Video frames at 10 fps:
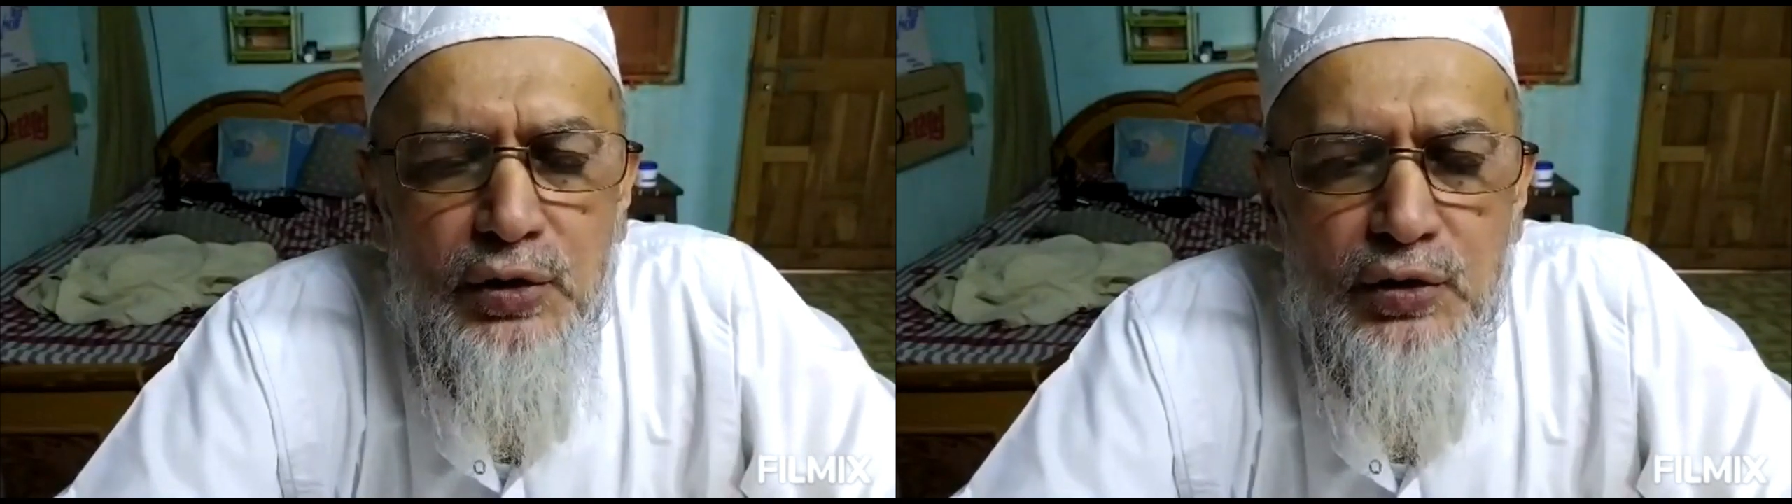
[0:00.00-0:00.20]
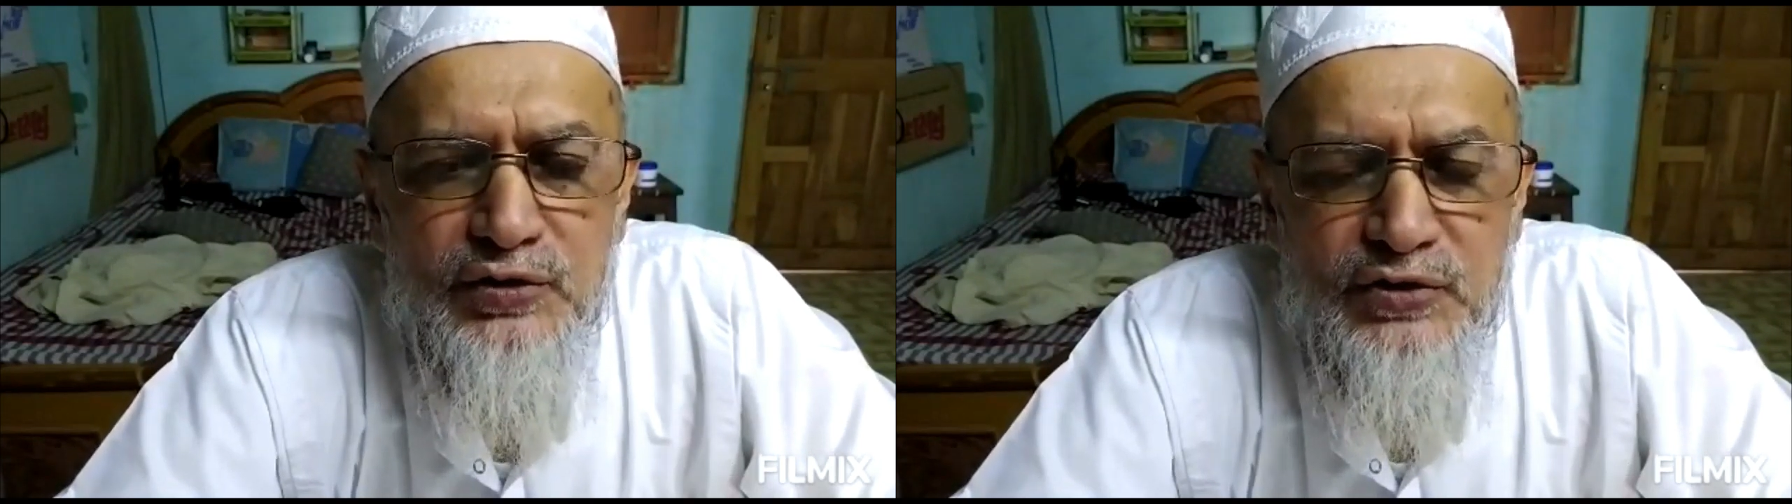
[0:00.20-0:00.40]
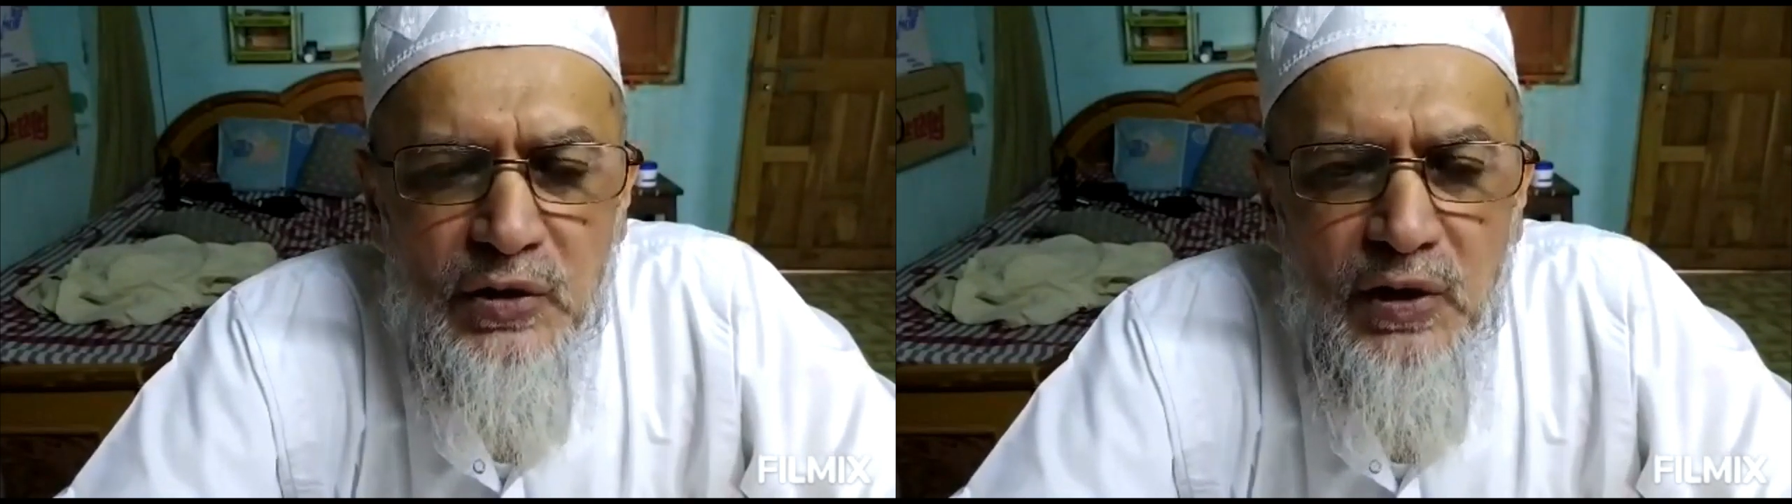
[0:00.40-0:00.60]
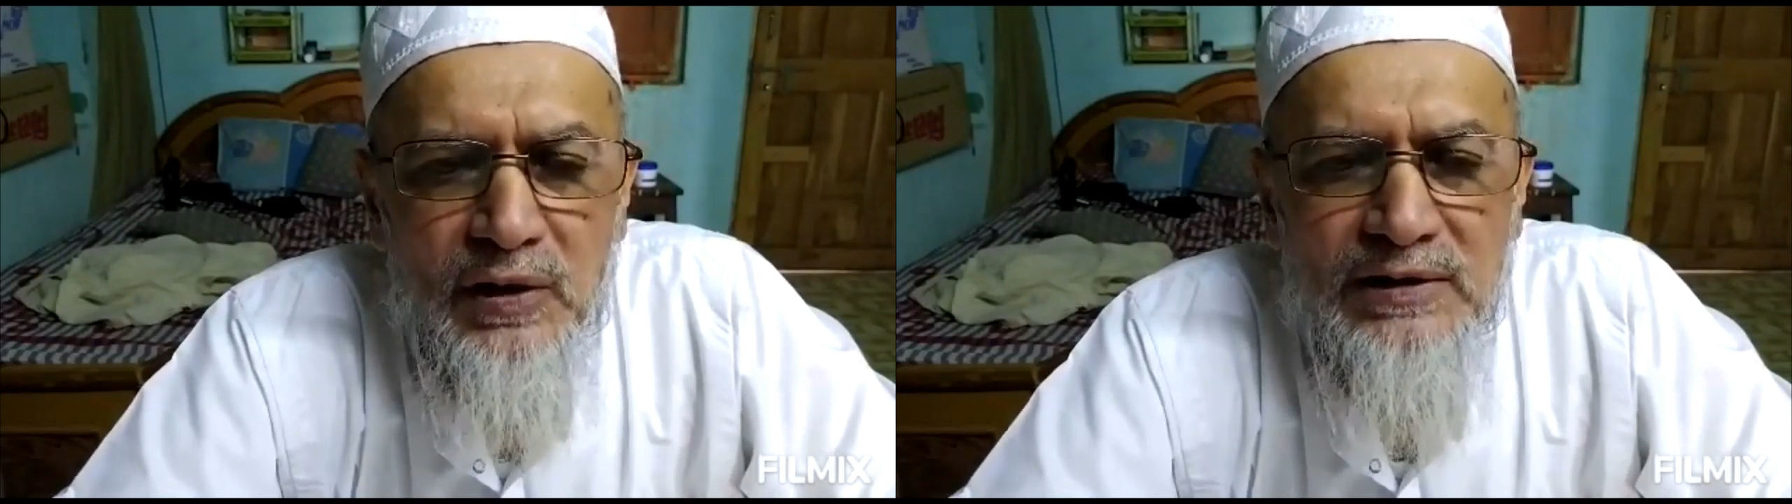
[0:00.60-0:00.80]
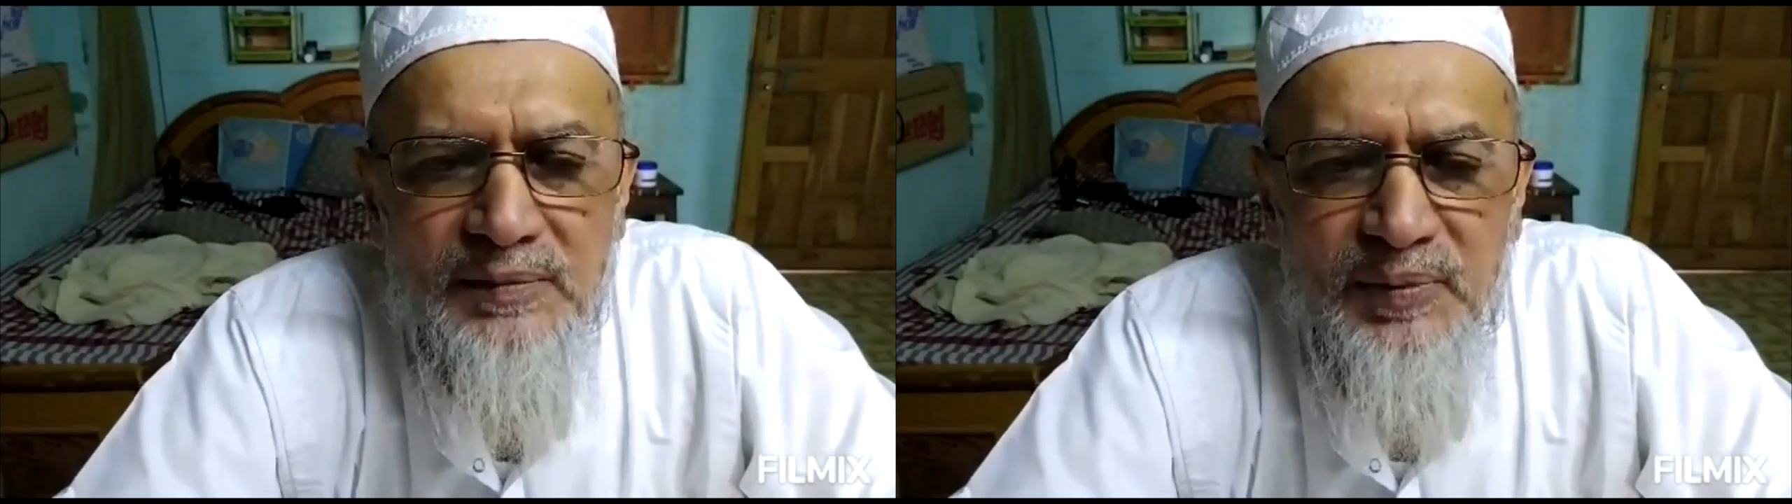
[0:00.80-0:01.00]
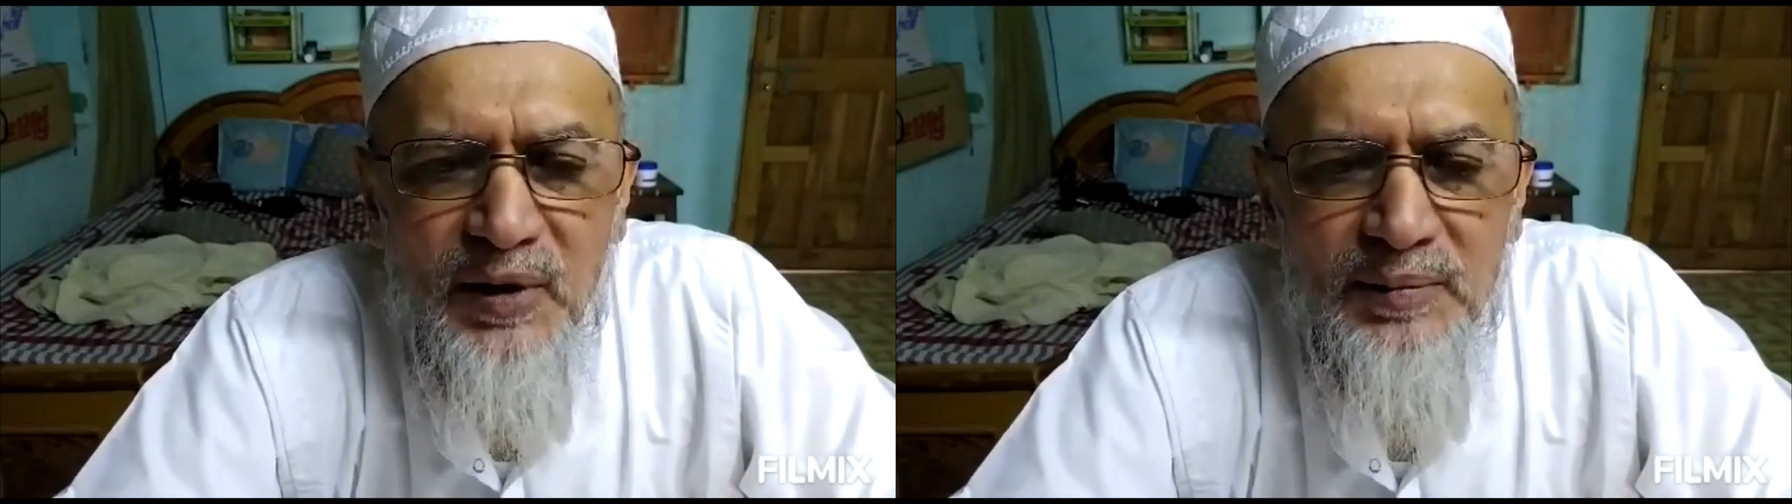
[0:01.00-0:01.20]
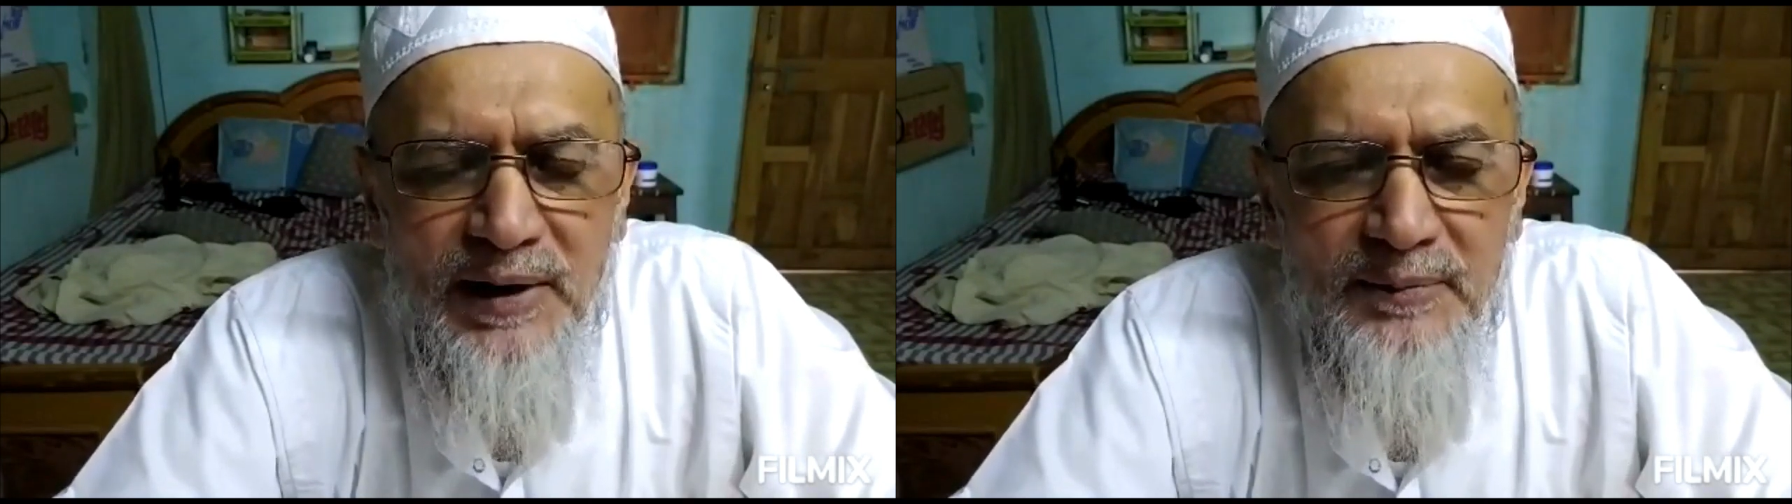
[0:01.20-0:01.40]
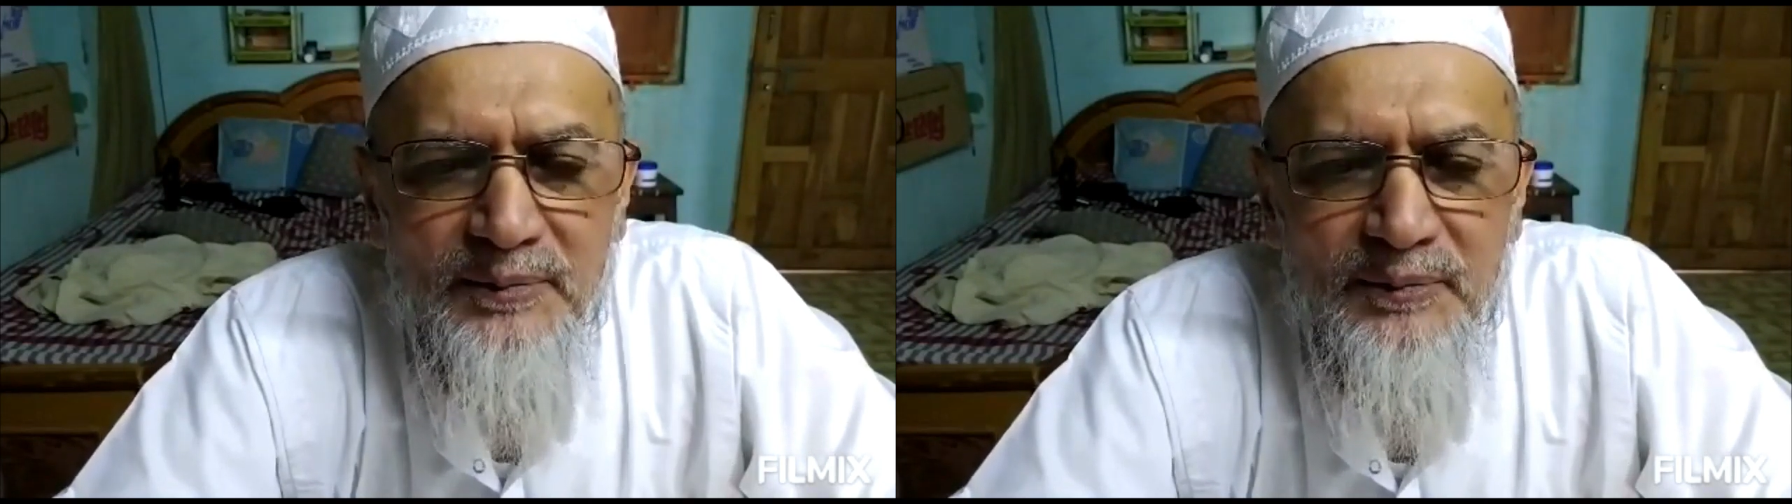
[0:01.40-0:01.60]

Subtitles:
to solve the problem?